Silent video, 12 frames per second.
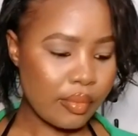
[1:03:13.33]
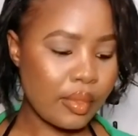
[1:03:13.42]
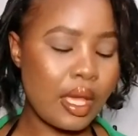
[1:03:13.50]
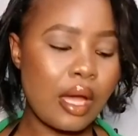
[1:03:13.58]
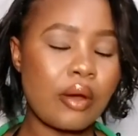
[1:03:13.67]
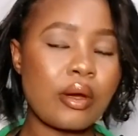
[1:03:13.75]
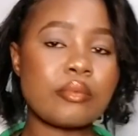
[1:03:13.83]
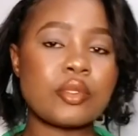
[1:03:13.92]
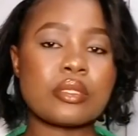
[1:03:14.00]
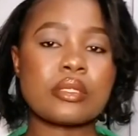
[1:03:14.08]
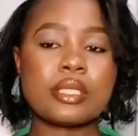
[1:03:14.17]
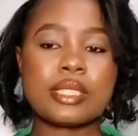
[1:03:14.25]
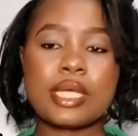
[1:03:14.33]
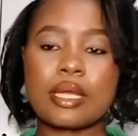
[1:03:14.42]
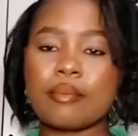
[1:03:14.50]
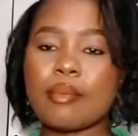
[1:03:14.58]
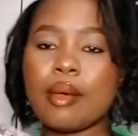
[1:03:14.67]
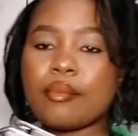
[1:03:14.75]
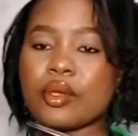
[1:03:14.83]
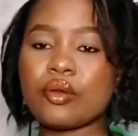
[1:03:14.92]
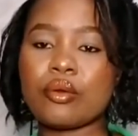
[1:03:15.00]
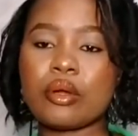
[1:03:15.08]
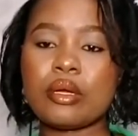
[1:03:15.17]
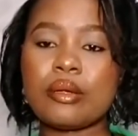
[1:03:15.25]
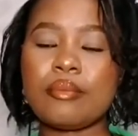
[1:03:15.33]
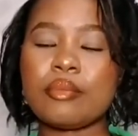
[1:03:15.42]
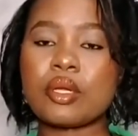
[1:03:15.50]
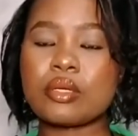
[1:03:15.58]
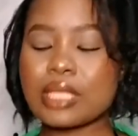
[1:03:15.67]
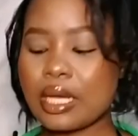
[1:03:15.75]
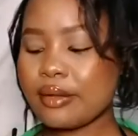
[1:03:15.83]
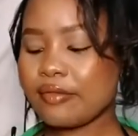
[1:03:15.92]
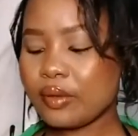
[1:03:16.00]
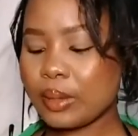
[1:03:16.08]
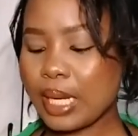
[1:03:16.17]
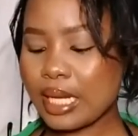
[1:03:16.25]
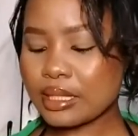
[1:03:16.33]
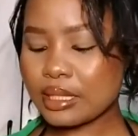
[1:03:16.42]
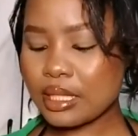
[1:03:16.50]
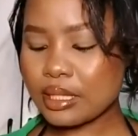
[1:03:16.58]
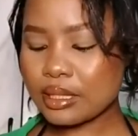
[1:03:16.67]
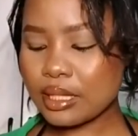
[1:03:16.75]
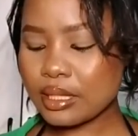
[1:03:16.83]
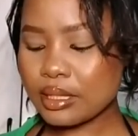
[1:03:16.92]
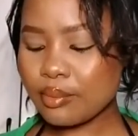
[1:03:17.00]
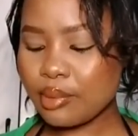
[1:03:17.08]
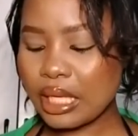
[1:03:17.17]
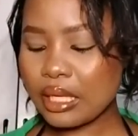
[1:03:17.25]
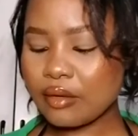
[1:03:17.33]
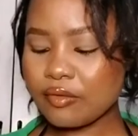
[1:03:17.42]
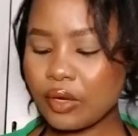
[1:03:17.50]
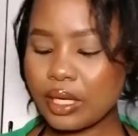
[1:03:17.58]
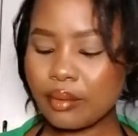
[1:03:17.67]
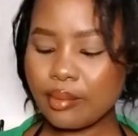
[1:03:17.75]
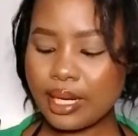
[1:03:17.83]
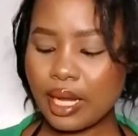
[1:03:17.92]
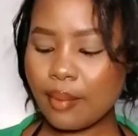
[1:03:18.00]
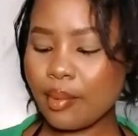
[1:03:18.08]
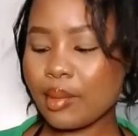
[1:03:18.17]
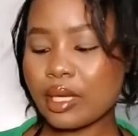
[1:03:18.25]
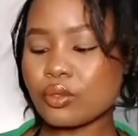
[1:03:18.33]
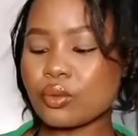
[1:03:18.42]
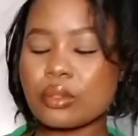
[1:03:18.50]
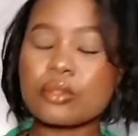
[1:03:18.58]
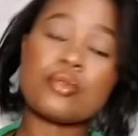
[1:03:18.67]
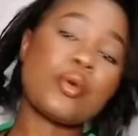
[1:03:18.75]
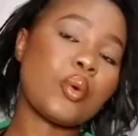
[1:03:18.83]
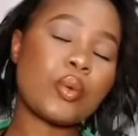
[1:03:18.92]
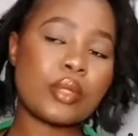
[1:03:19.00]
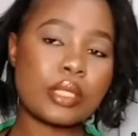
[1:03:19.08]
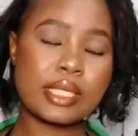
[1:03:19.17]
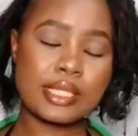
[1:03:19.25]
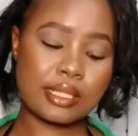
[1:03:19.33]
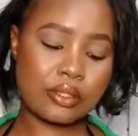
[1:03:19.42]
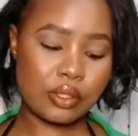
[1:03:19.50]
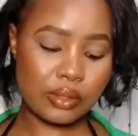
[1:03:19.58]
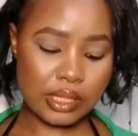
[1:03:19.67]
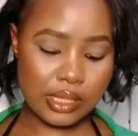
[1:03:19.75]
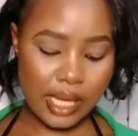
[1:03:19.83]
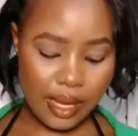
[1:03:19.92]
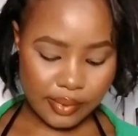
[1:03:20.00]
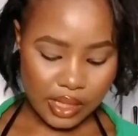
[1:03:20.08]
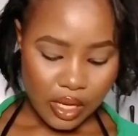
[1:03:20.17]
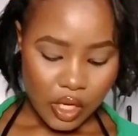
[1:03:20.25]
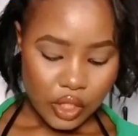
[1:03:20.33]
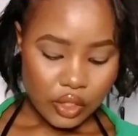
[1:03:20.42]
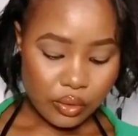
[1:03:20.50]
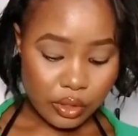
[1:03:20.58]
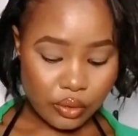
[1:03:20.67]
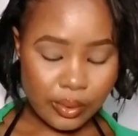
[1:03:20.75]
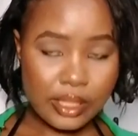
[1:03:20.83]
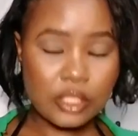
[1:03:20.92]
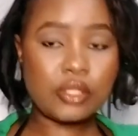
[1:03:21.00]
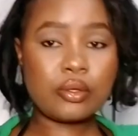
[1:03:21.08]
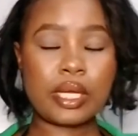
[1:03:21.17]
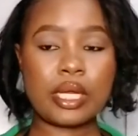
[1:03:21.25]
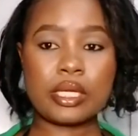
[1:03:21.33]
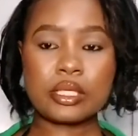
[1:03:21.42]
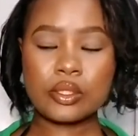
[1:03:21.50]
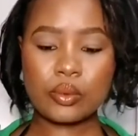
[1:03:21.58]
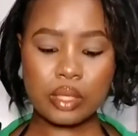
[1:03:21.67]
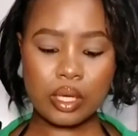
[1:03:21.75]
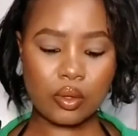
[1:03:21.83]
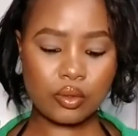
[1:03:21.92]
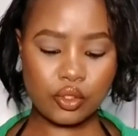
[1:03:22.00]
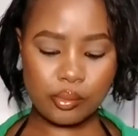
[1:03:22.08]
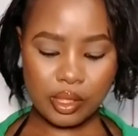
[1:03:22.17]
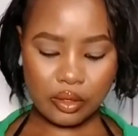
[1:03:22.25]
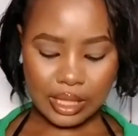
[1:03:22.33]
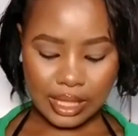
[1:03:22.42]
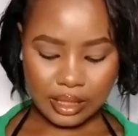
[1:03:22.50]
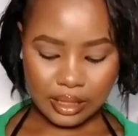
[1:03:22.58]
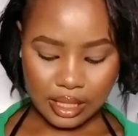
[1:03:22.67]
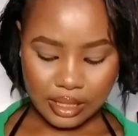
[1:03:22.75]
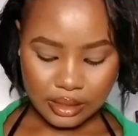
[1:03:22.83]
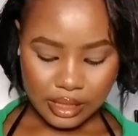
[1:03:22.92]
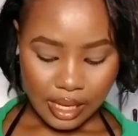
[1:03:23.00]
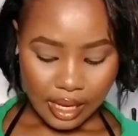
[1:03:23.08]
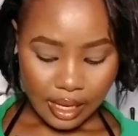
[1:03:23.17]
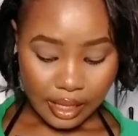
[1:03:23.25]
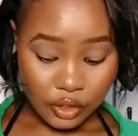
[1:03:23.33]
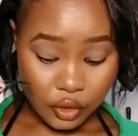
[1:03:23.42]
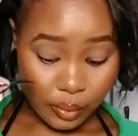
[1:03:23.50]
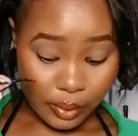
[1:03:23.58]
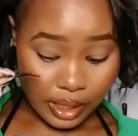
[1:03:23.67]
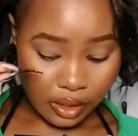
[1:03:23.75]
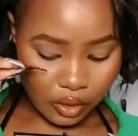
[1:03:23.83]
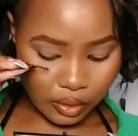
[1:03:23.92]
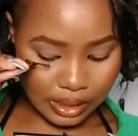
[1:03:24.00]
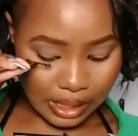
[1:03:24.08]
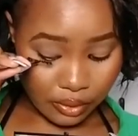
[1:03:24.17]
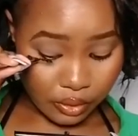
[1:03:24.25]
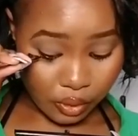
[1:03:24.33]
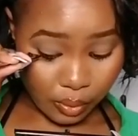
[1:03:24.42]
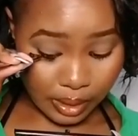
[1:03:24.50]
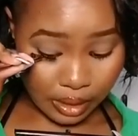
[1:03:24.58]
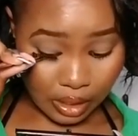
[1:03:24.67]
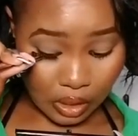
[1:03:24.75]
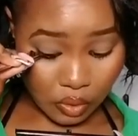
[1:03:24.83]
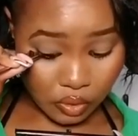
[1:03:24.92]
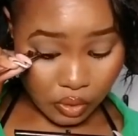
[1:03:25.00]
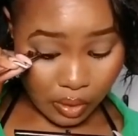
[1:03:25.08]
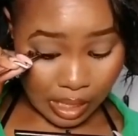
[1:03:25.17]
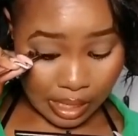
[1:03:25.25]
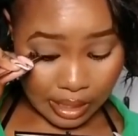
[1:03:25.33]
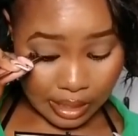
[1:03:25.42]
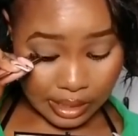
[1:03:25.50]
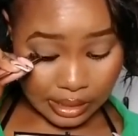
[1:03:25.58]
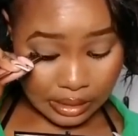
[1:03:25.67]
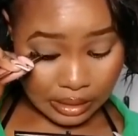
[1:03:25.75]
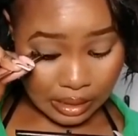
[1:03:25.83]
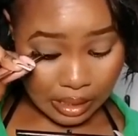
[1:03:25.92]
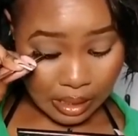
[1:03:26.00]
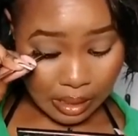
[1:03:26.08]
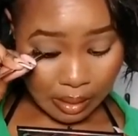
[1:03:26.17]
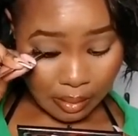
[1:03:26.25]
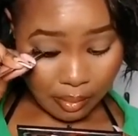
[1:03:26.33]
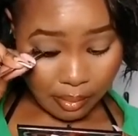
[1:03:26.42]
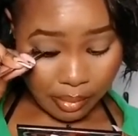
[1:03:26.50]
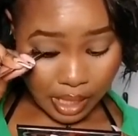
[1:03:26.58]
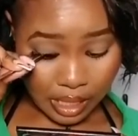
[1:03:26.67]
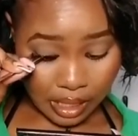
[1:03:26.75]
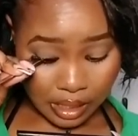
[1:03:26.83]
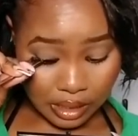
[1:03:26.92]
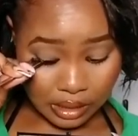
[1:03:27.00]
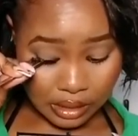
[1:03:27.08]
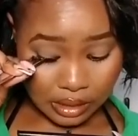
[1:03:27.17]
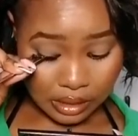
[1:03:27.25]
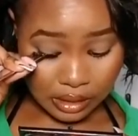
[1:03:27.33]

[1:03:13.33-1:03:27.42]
now I'm just gonna take my mirror because I kind of felt like since it's a beginner-friendly makeup, I might as well do all the necessary steps. So what you wanna do is you wanna hold your mirror like this, and you wanna look down. You don't wanna close your eyes, but